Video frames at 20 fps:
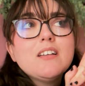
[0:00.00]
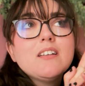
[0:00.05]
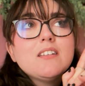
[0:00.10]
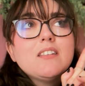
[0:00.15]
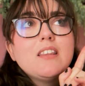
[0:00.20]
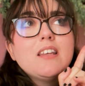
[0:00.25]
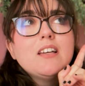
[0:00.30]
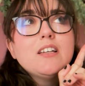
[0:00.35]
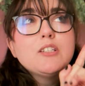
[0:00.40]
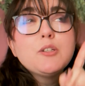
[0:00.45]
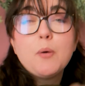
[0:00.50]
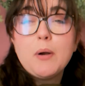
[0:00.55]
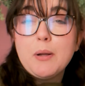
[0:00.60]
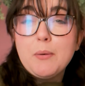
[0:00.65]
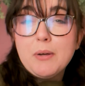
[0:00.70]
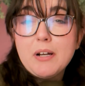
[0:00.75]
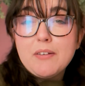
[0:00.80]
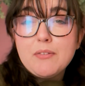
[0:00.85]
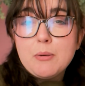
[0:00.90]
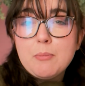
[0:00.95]
The 20
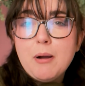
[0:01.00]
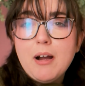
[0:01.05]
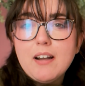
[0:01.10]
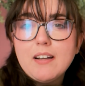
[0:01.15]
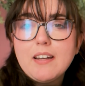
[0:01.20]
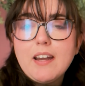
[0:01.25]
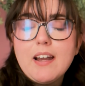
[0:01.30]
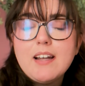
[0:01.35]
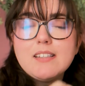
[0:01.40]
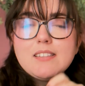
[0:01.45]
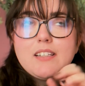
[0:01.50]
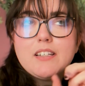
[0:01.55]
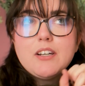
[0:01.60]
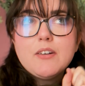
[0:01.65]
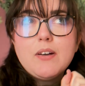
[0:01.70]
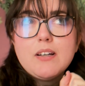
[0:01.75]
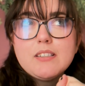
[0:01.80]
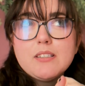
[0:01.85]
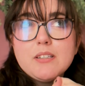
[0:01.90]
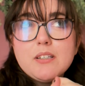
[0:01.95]
Whatever podcast I know
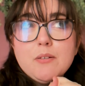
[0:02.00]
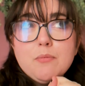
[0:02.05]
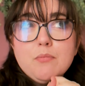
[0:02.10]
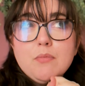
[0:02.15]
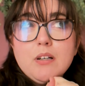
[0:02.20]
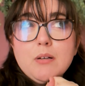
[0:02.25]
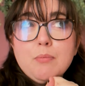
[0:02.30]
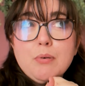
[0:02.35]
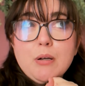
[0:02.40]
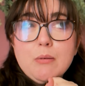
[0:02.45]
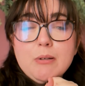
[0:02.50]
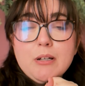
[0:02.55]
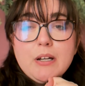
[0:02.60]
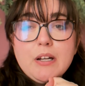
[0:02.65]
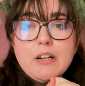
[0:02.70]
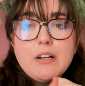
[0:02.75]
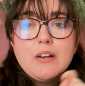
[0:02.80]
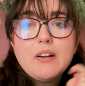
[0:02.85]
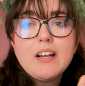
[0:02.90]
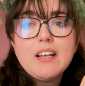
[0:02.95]
has a promo
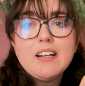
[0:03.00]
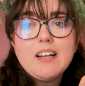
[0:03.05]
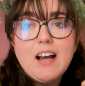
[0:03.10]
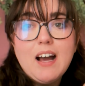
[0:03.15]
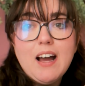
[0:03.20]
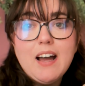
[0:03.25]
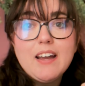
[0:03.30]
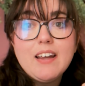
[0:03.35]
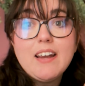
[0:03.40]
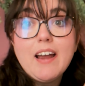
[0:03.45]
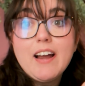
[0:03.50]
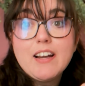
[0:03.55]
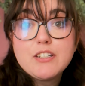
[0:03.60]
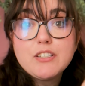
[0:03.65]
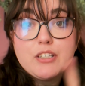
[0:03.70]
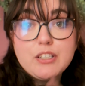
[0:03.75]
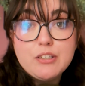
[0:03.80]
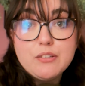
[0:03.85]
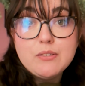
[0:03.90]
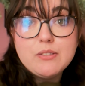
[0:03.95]
code, and I
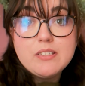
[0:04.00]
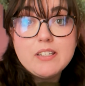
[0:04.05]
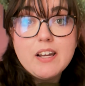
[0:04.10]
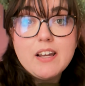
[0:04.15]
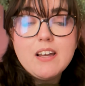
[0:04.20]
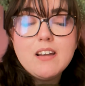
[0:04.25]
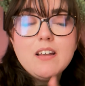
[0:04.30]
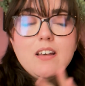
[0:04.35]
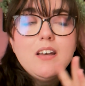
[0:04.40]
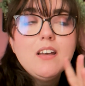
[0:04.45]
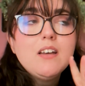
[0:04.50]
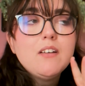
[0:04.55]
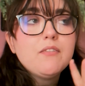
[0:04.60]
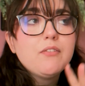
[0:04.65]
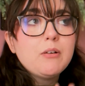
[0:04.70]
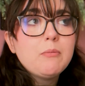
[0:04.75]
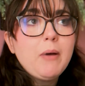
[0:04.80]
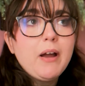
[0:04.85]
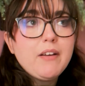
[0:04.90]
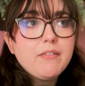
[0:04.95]
actually used it for
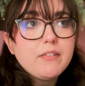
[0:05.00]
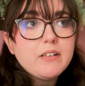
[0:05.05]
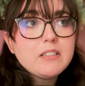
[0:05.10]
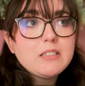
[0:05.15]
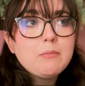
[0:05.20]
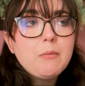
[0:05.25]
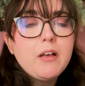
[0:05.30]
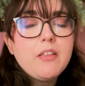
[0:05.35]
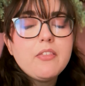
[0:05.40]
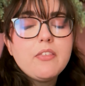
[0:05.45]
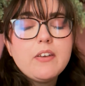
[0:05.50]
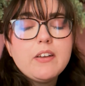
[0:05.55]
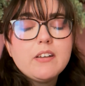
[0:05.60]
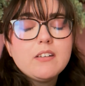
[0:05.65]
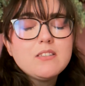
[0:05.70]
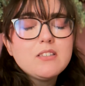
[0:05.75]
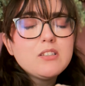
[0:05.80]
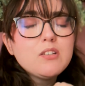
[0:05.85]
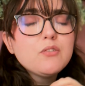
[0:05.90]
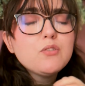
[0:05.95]
my first month.
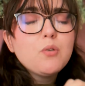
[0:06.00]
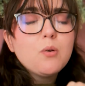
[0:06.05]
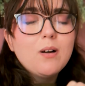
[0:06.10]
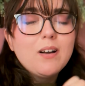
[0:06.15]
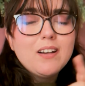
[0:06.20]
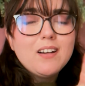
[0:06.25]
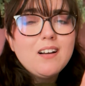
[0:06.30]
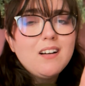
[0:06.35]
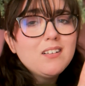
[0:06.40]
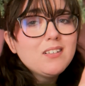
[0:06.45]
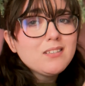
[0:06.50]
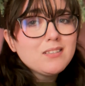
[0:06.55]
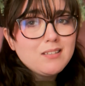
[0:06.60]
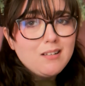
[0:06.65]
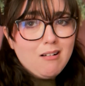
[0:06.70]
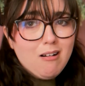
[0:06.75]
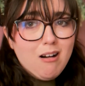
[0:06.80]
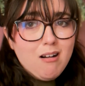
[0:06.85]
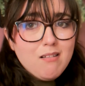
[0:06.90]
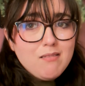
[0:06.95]
It's $20
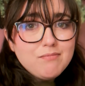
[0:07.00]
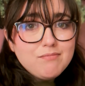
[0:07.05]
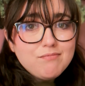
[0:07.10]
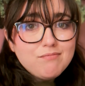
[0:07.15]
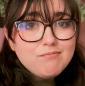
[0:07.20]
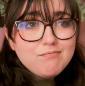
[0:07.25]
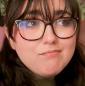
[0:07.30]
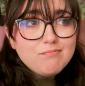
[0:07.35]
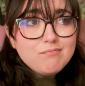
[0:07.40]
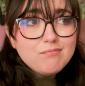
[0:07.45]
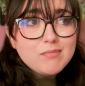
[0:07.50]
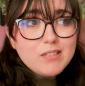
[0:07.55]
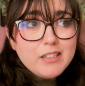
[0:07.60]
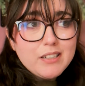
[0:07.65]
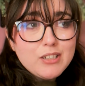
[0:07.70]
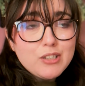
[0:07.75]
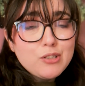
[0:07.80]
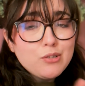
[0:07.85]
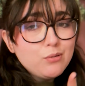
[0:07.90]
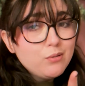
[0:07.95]
off,
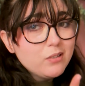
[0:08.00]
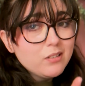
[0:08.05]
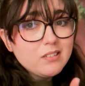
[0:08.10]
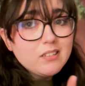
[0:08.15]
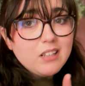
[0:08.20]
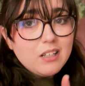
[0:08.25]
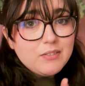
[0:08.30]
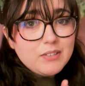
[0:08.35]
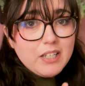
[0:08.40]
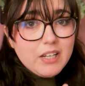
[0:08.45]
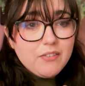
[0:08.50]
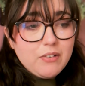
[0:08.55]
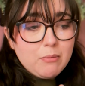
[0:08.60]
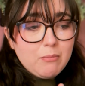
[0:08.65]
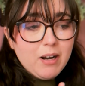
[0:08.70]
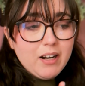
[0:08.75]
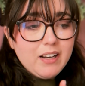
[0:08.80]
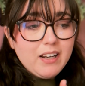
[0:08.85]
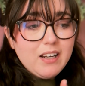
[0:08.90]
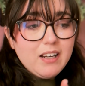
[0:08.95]
which who doesn't love saving
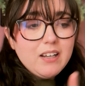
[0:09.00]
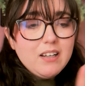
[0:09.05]
money?